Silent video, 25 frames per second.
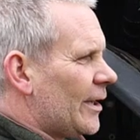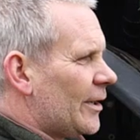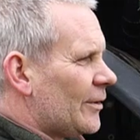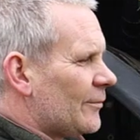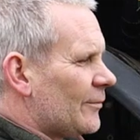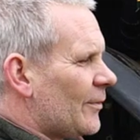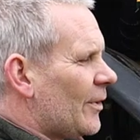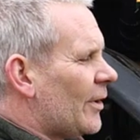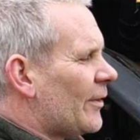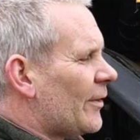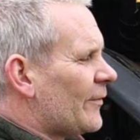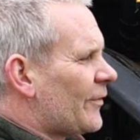
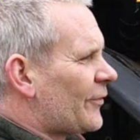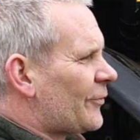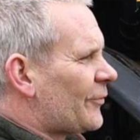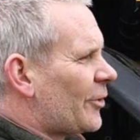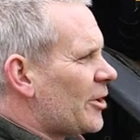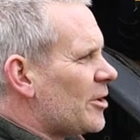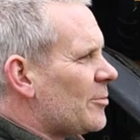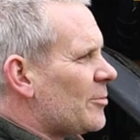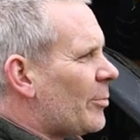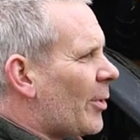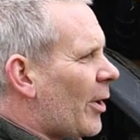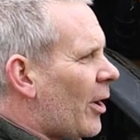
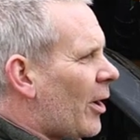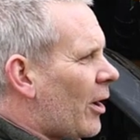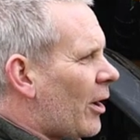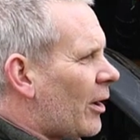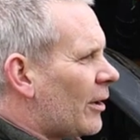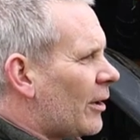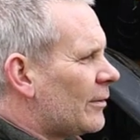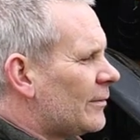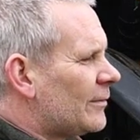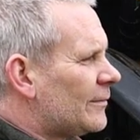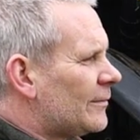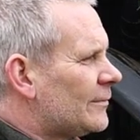at 3
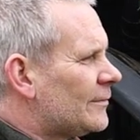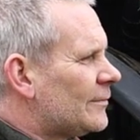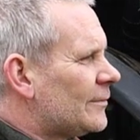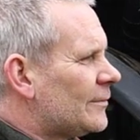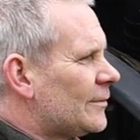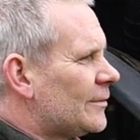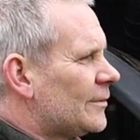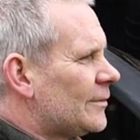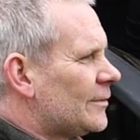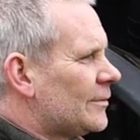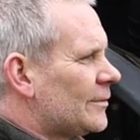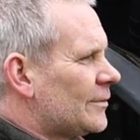bar,
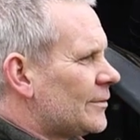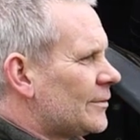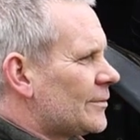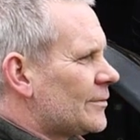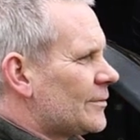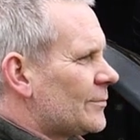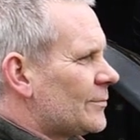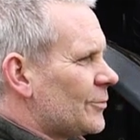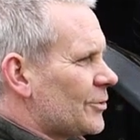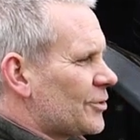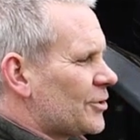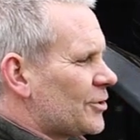
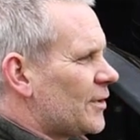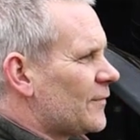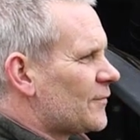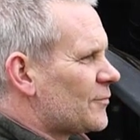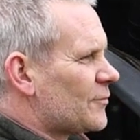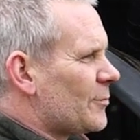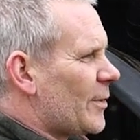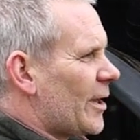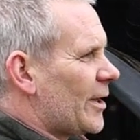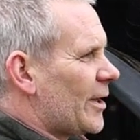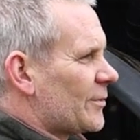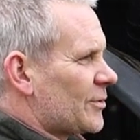
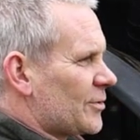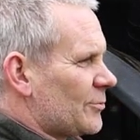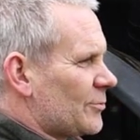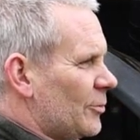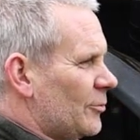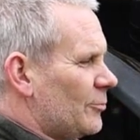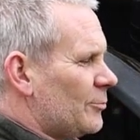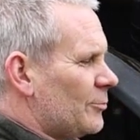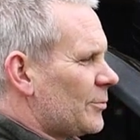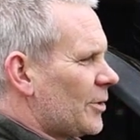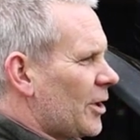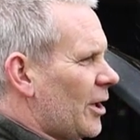which gives
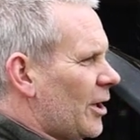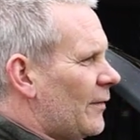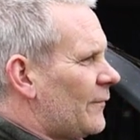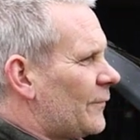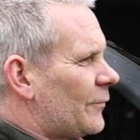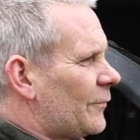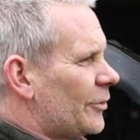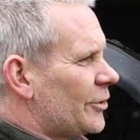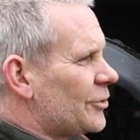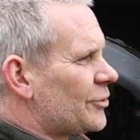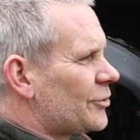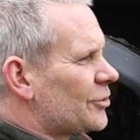maximum
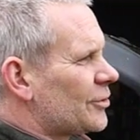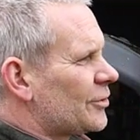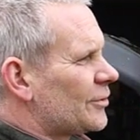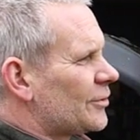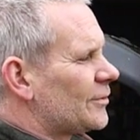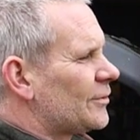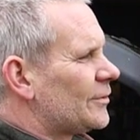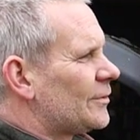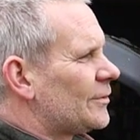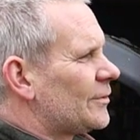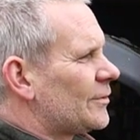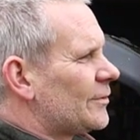
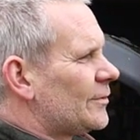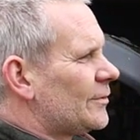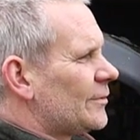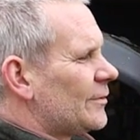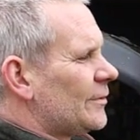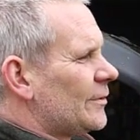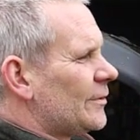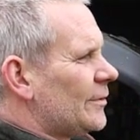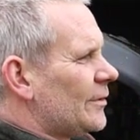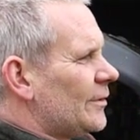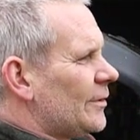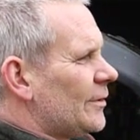coverage.
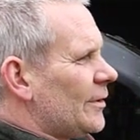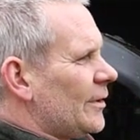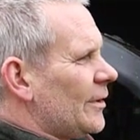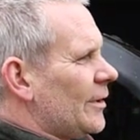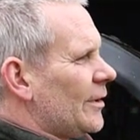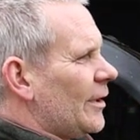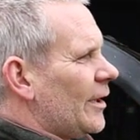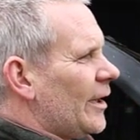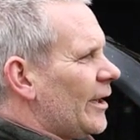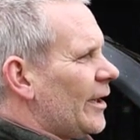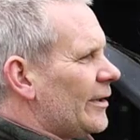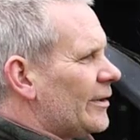
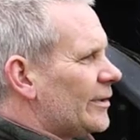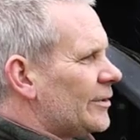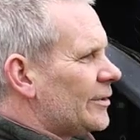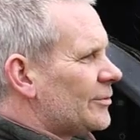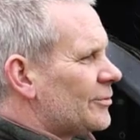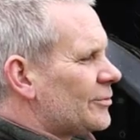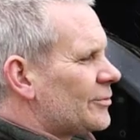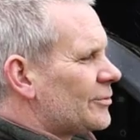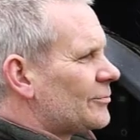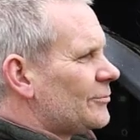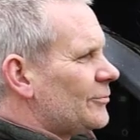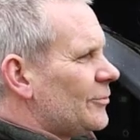
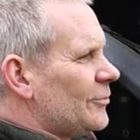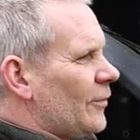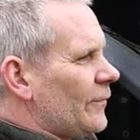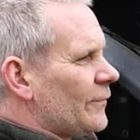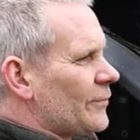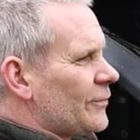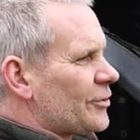And